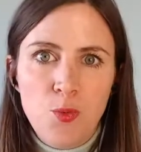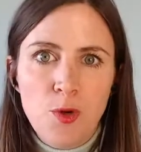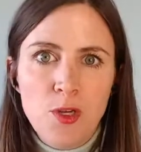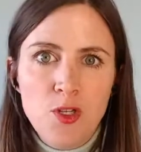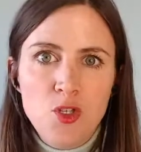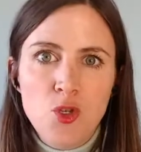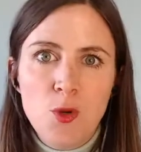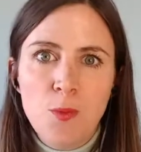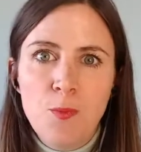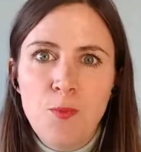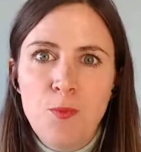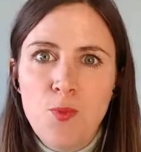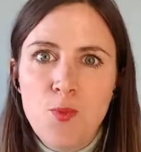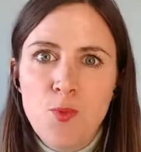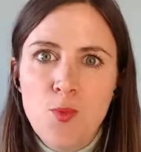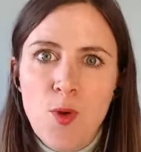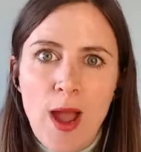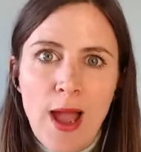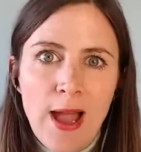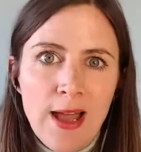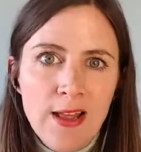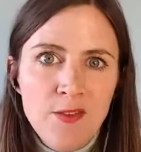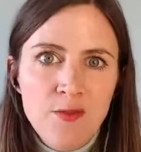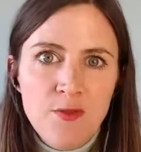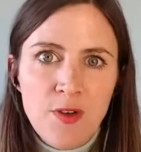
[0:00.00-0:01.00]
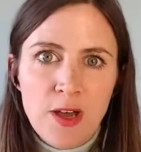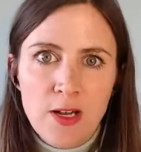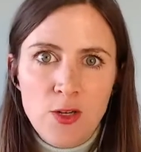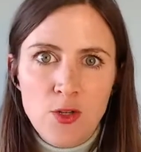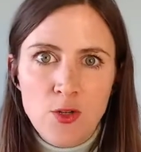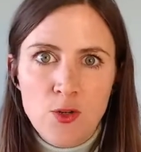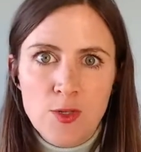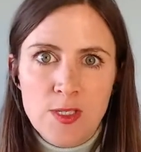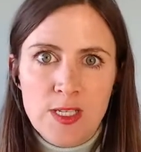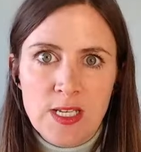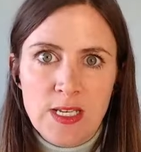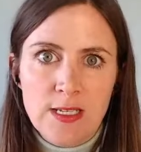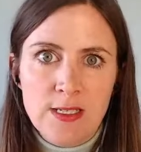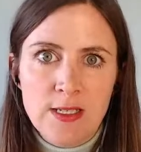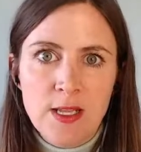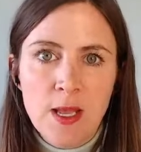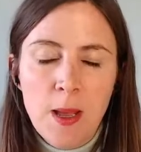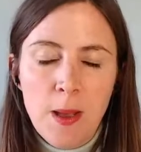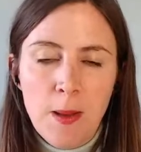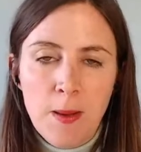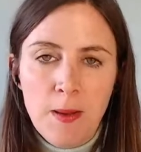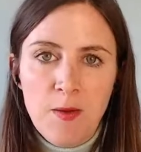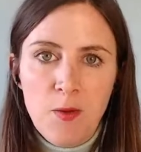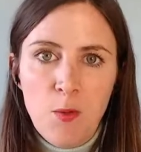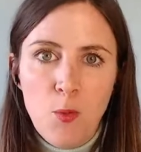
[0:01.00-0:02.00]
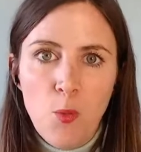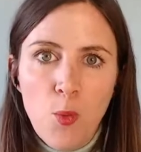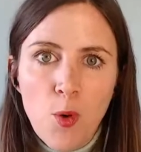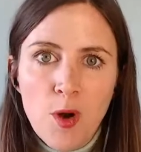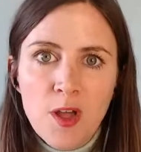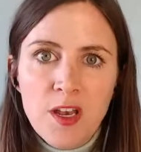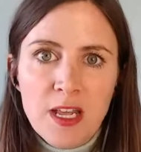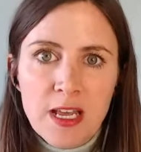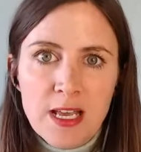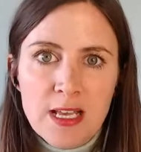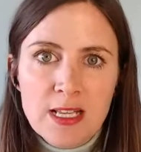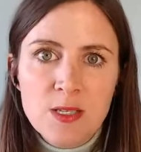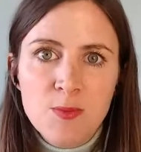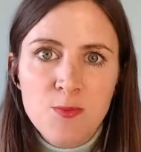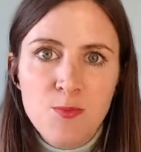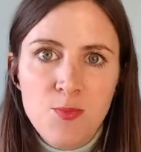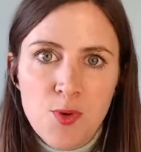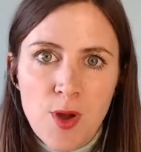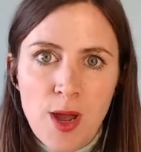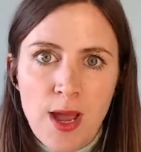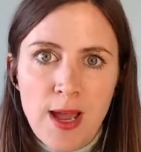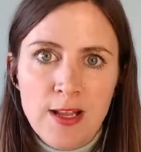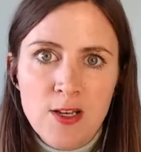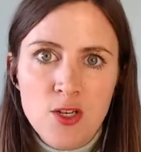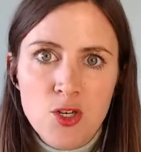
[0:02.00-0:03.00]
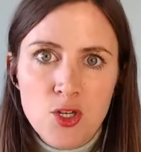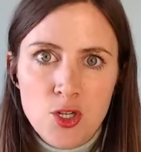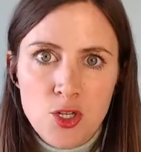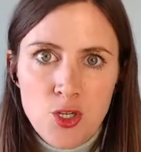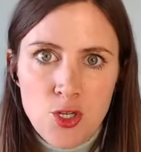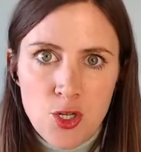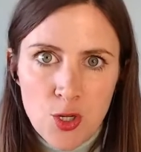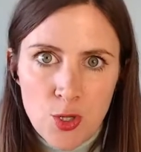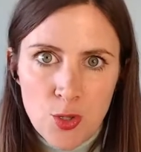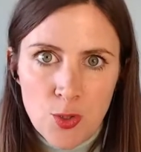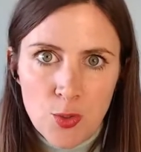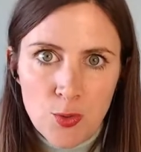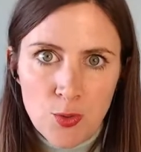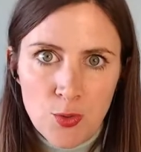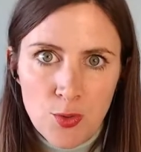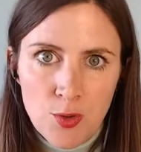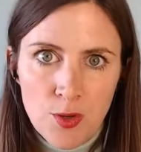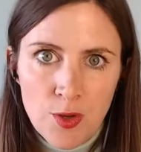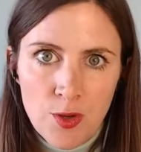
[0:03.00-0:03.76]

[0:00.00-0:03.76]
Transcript: what your brand values is, what is brand you.